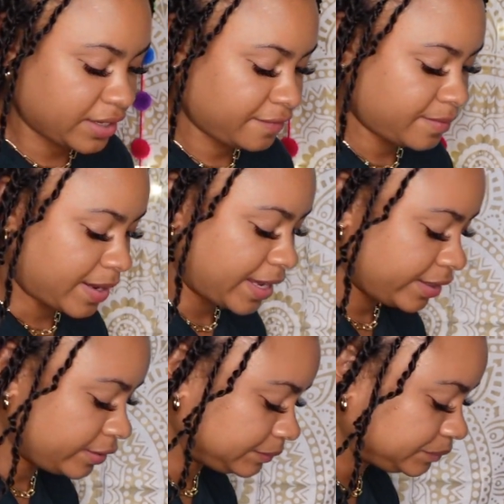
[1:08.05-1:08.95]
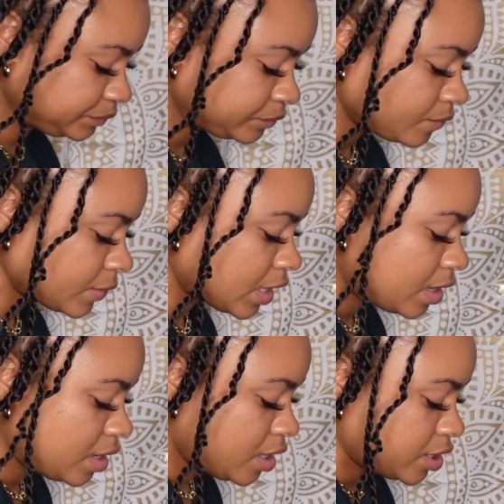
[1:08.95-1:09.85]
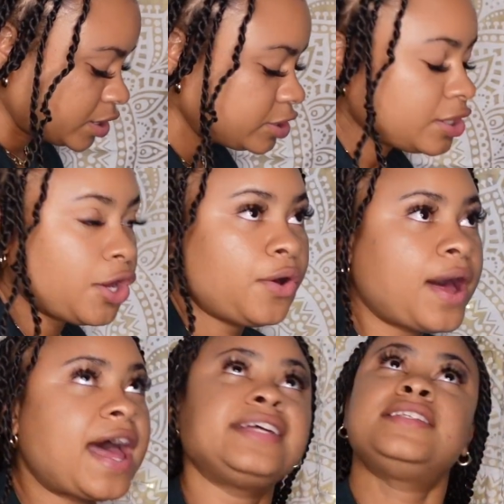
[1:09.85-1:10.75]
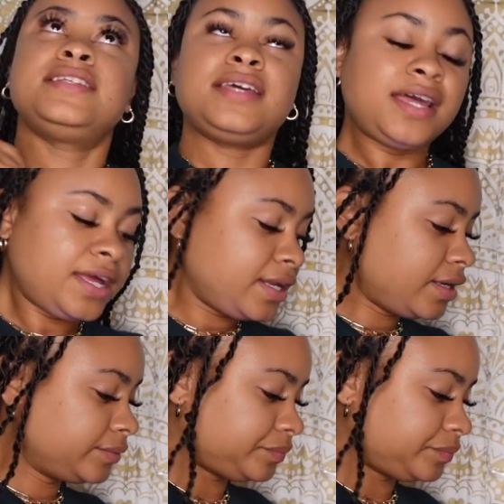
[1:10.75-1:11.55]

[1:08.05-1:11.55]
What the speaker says: of the bag. So I did